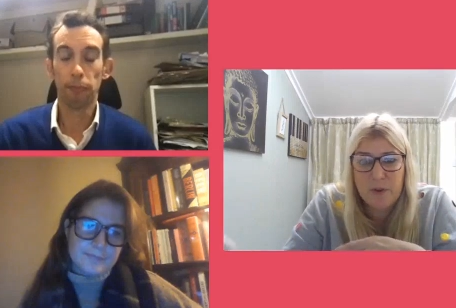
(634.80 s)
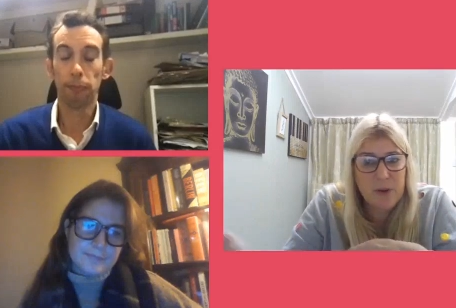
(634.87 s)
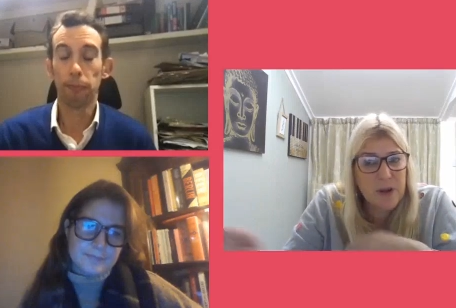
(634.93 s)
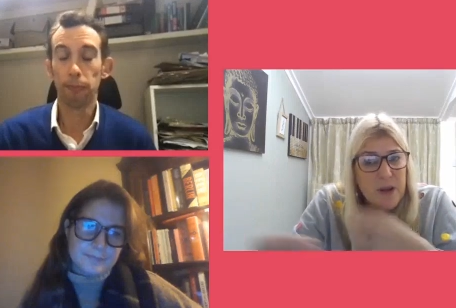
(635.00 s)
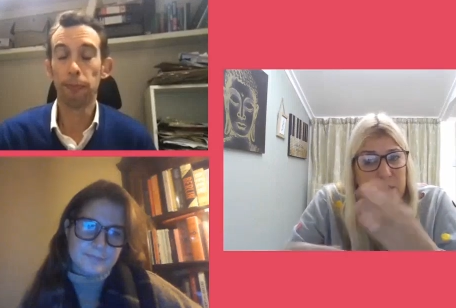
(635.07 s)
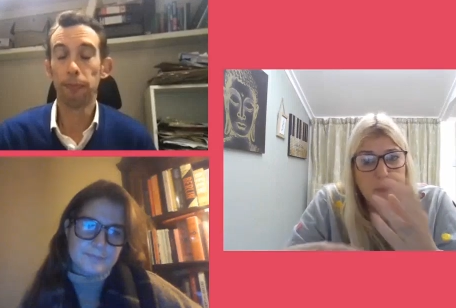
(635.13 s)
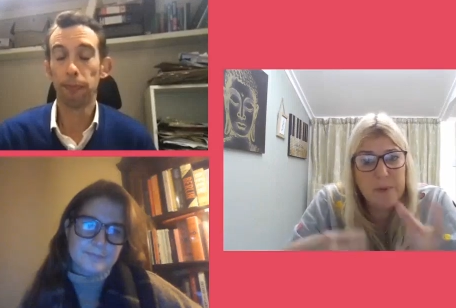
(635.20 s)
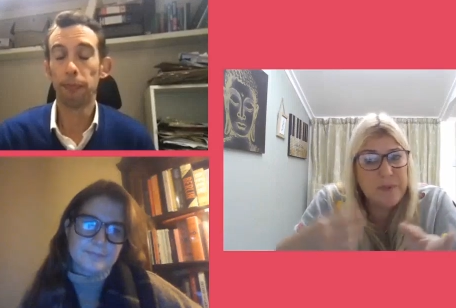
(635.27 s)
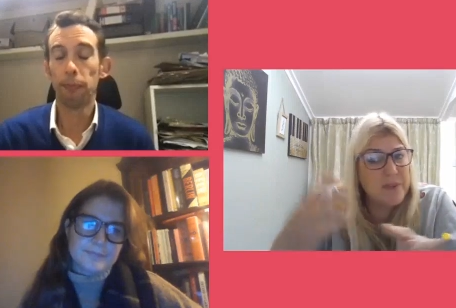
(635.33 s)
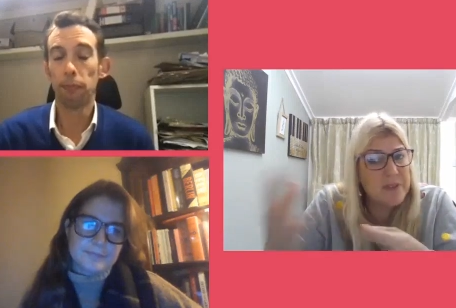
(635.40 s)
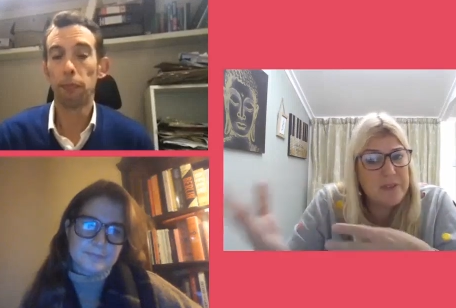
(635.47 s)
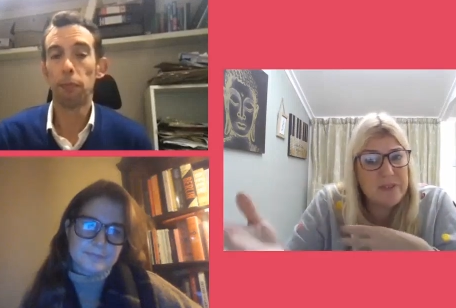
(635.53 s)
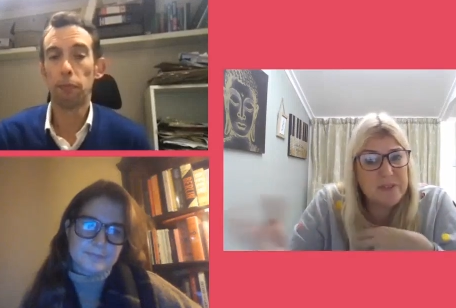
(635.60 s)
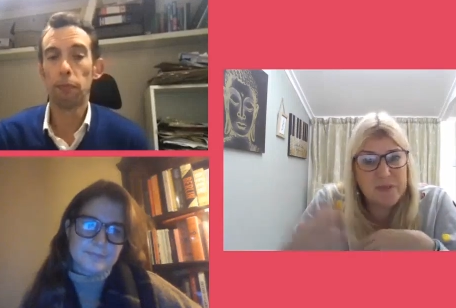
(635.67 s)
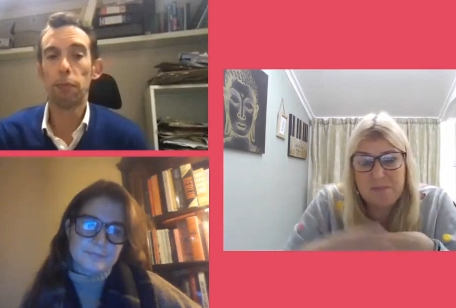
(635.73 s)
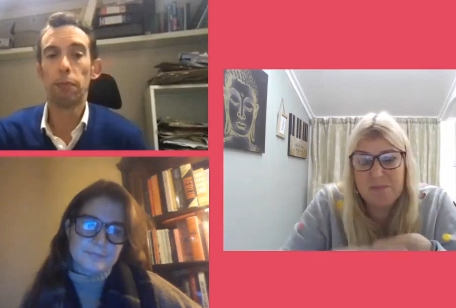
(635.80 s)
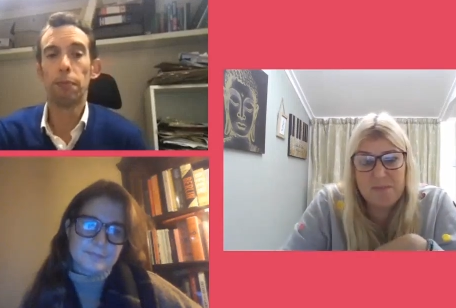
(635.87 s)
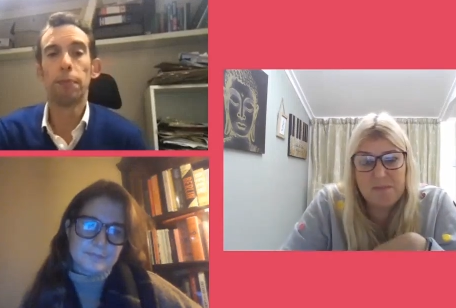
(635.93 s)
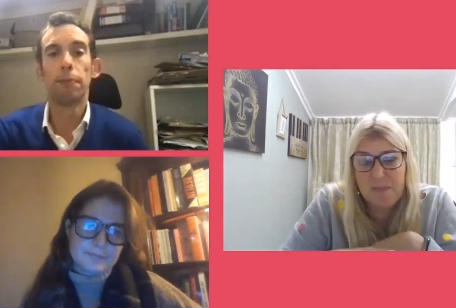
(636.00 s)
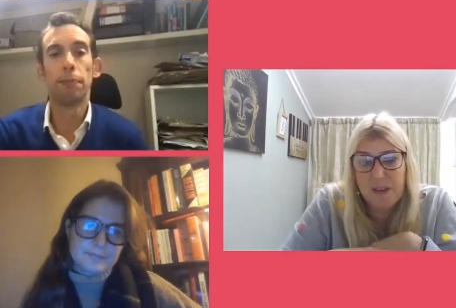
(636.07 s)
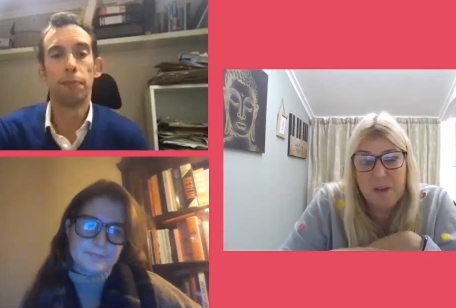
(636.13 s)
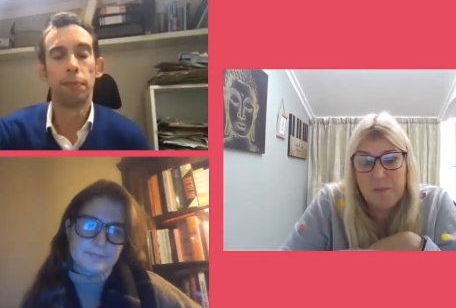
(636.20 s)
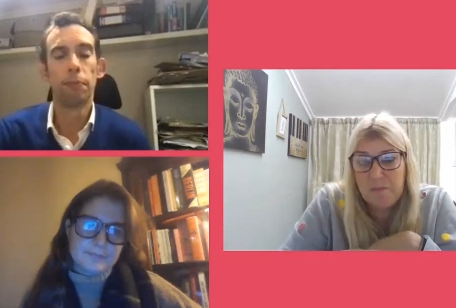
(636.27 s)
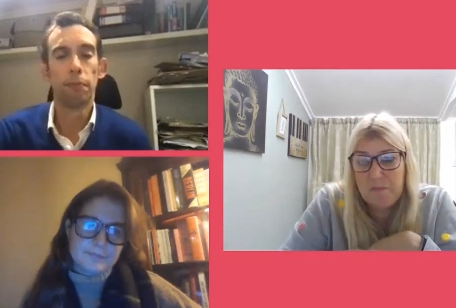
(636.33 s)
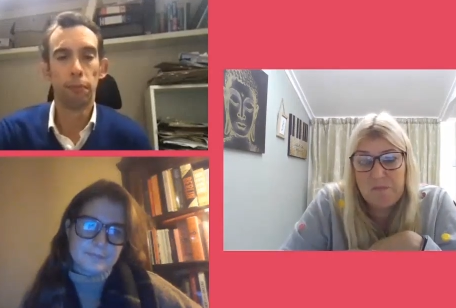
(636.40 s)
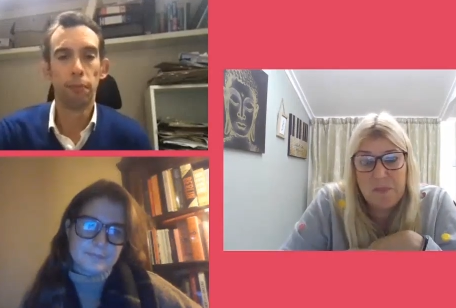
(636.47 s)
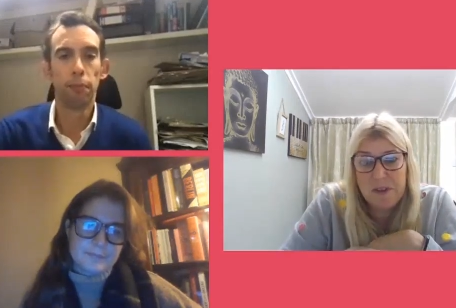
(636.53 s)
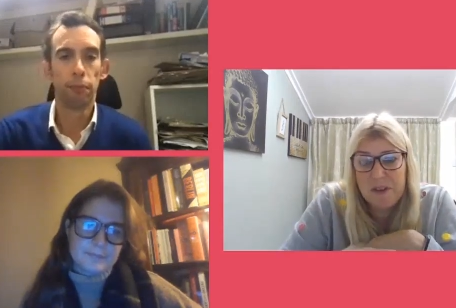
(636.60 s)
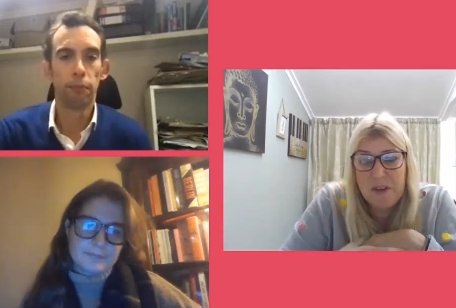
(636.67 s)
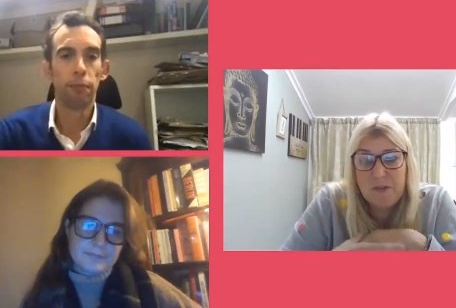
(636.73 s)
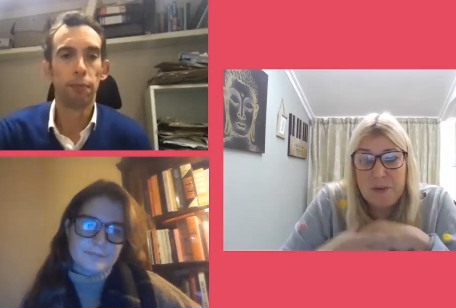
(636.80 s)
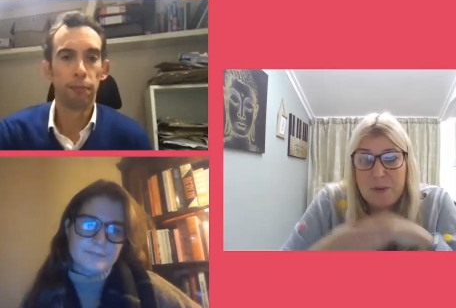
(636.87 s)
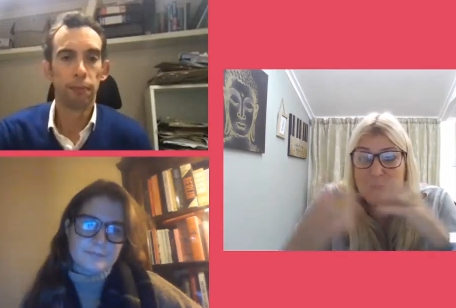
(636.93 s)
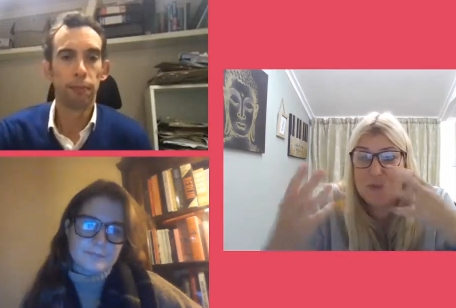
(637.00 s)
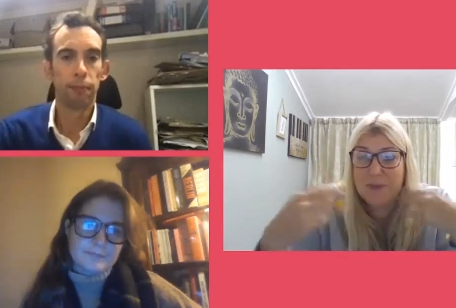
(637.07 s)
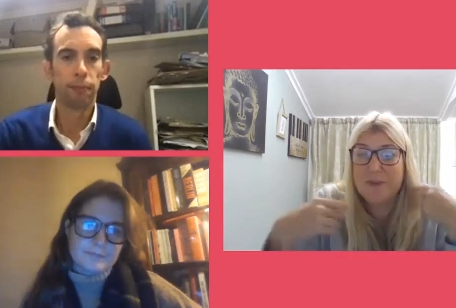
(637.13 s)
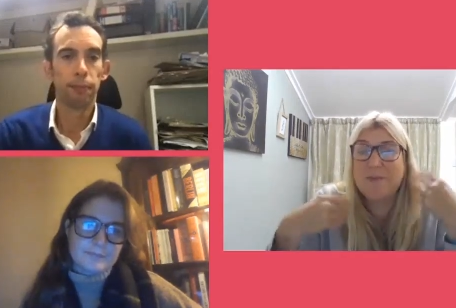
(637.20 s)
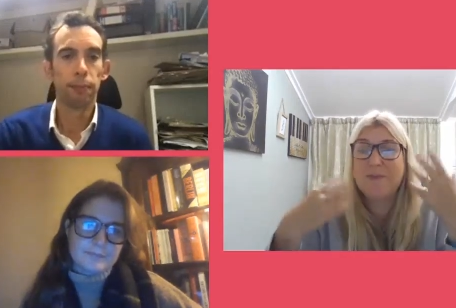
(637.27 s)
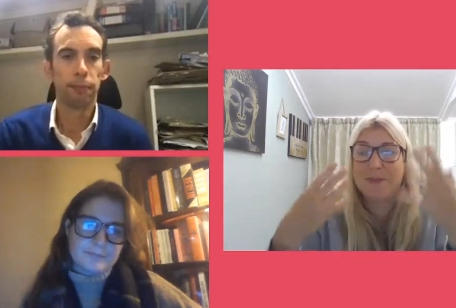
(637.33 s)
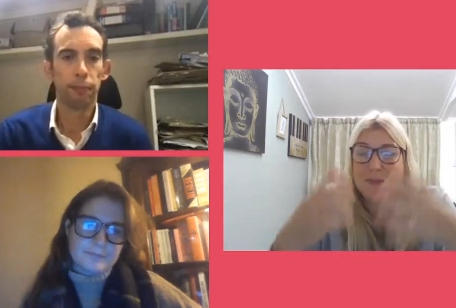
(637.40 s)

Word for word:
Speaker 1: longer. But there's, um, I don't know if you want to